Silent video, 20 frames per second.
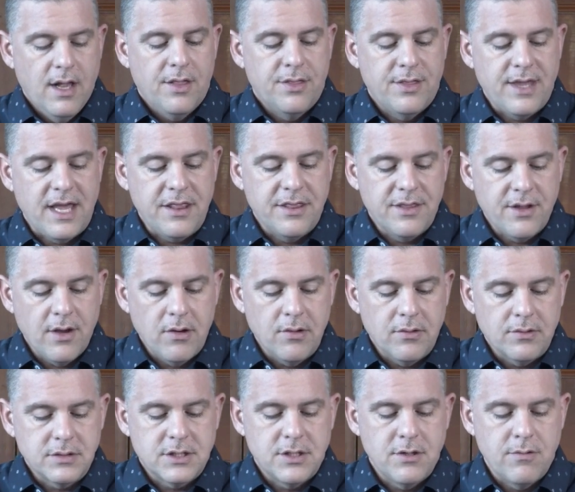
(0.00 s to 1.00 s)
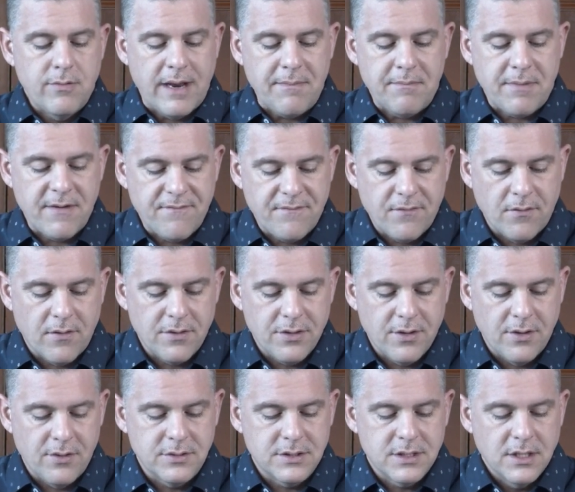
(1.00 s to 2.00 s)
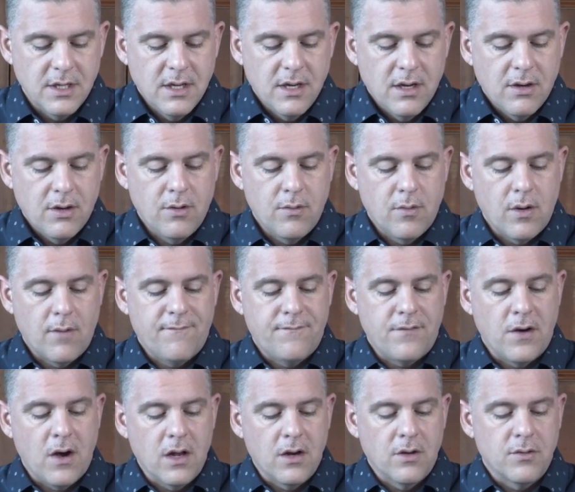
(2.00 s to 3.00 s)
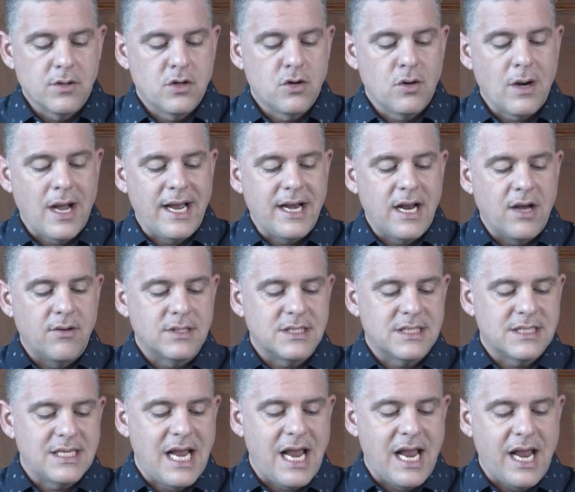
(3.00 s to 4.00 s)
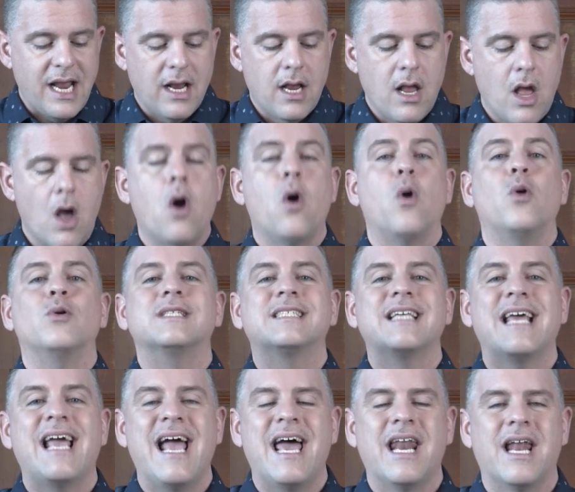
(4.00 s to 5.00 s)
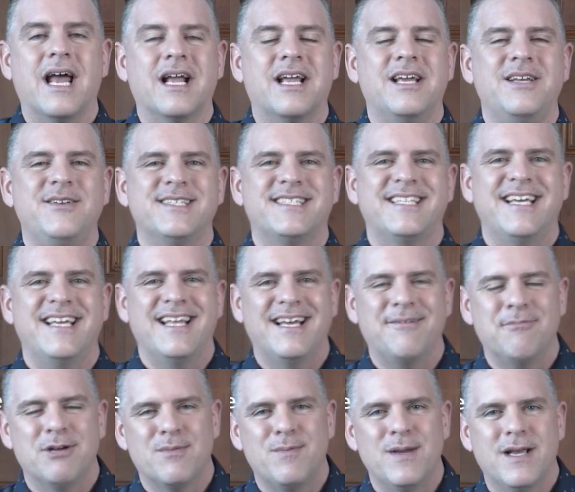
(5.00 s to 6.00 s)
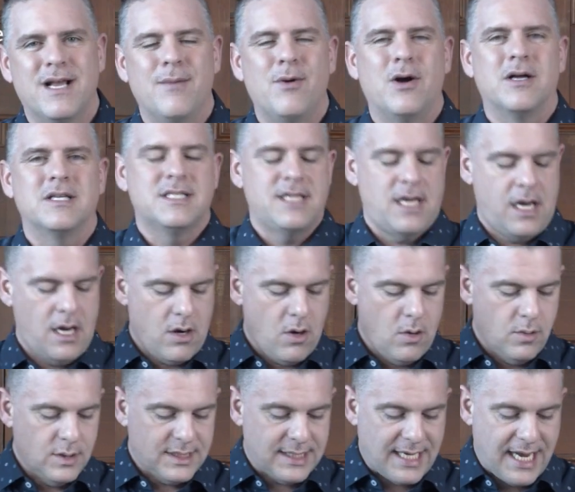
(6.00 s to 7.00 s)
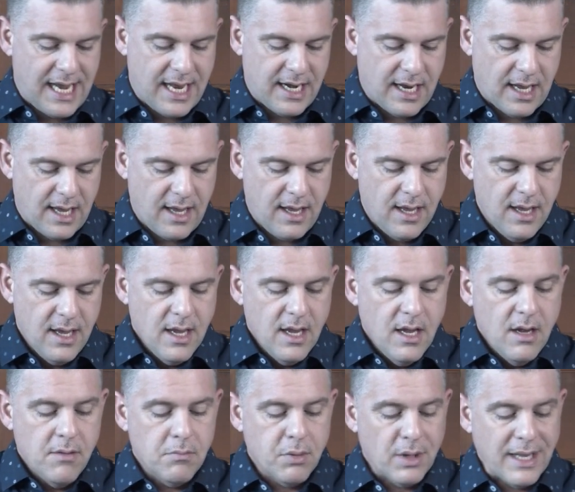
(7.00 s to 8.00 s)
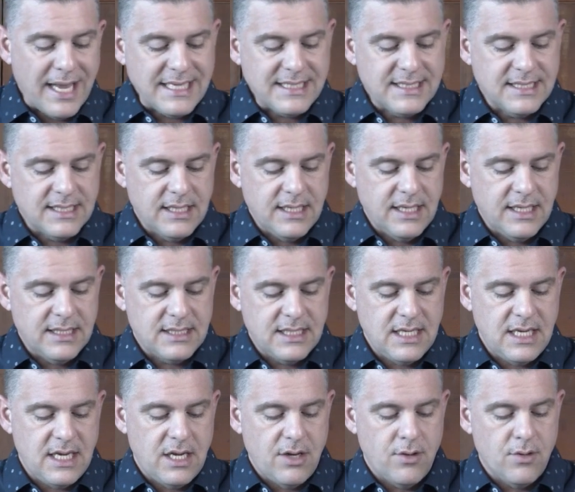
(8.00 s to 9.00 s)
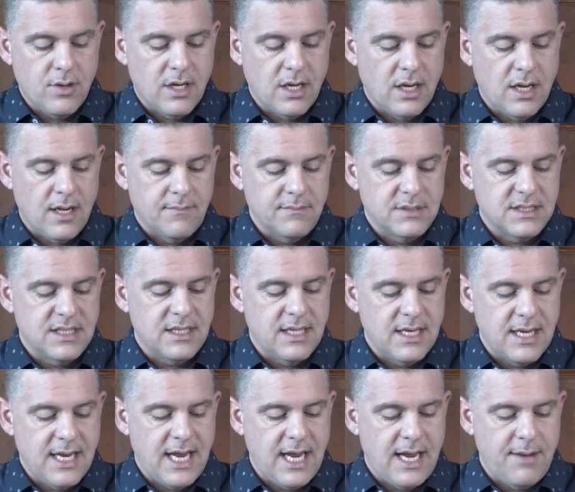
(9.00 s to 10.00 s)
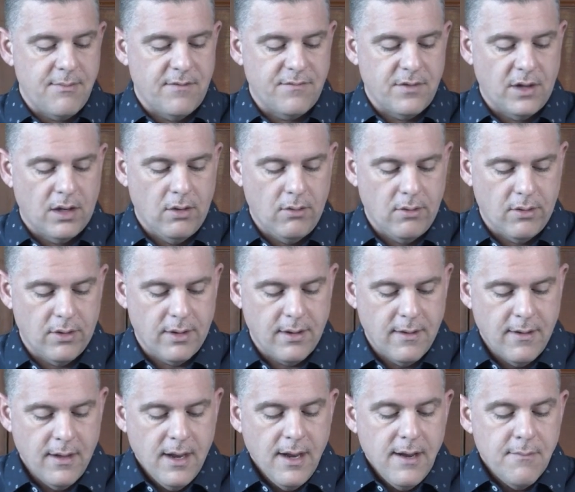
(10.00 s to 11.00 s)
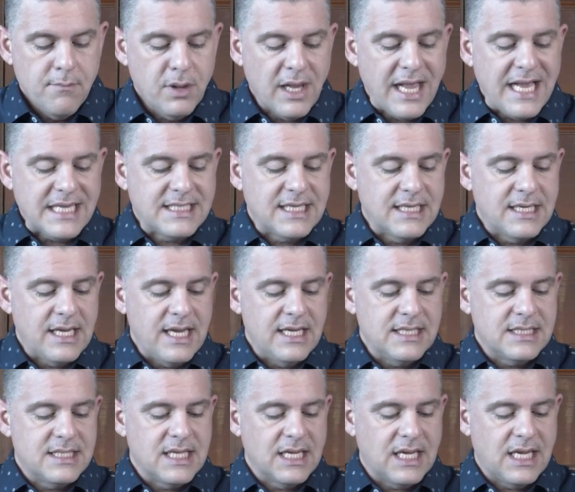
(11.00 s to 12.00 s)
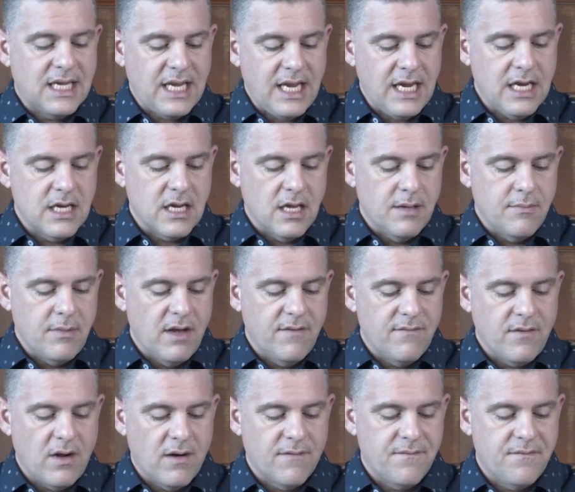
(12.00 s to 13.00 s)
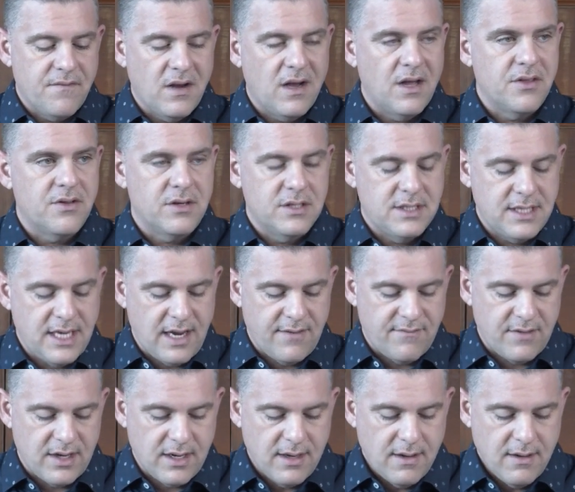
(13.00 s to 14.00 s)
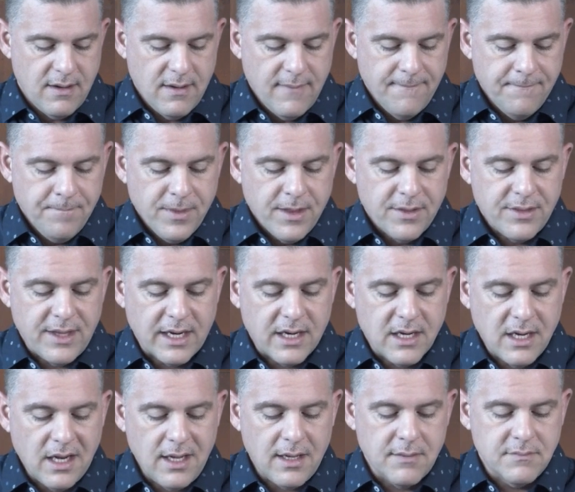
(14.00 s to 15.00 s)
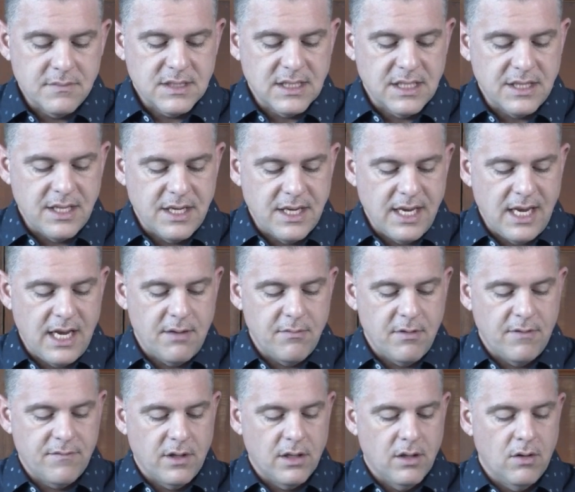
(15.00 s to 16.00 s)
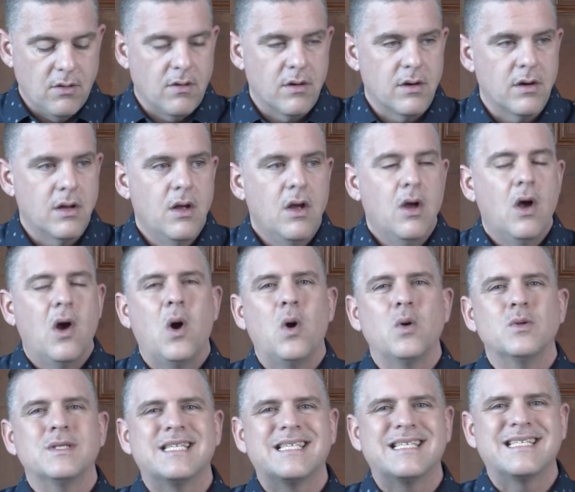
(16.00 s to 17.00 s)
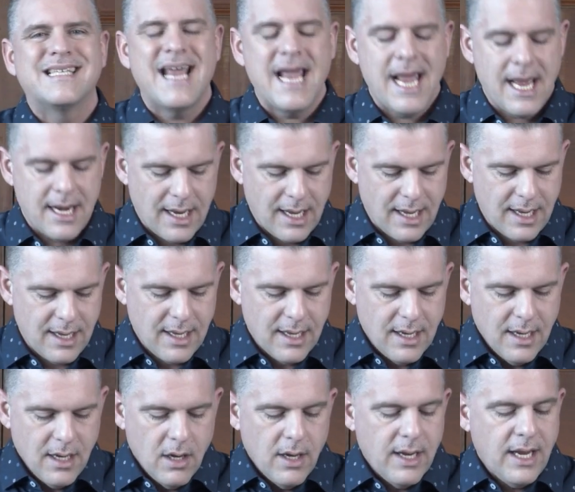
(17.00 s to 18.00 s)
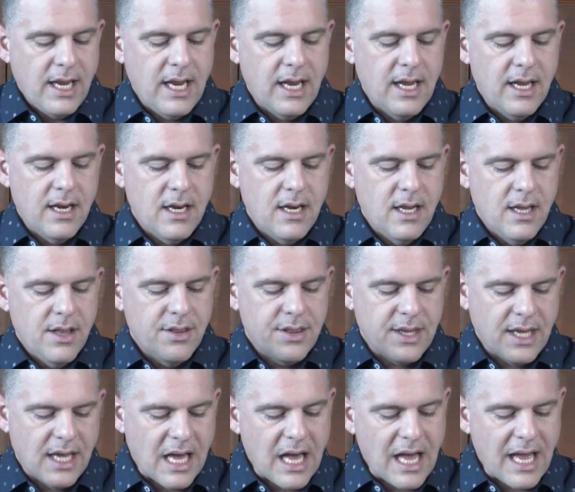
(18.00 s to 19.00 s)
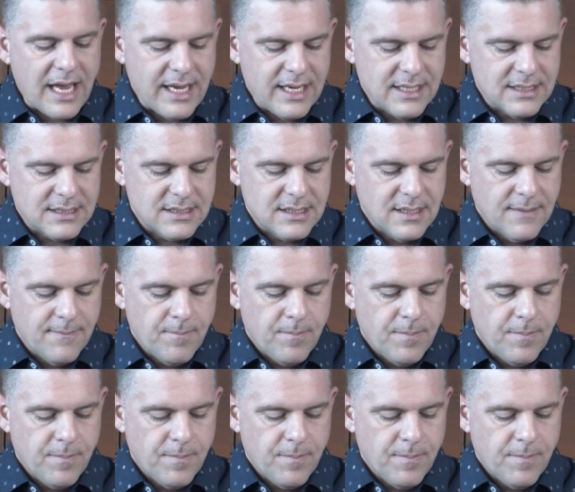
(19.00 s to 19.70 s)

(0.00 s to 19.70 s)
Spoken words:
Then those who went before those who followed cried out, saying, Hosanna. Can you say that with me? Come on, say Hosanna. Blessed is he who comes in the name of the Lord. Blessed is the kingdom of our father David that comes in the name of the Lord. Hosanna in the highest.